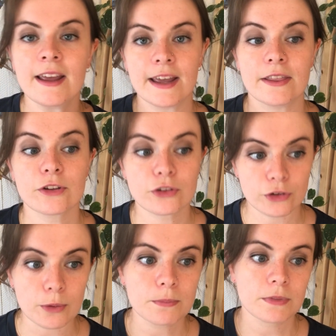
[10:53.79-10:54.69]
in that
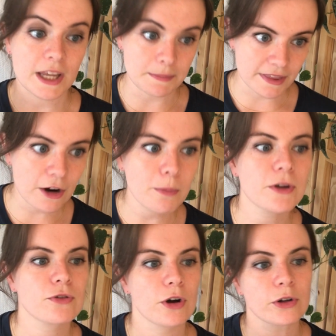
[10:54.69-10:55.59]
some chemotherapy
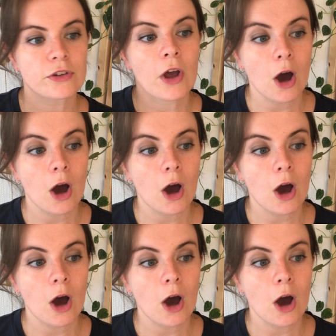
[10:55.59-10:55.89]
drugs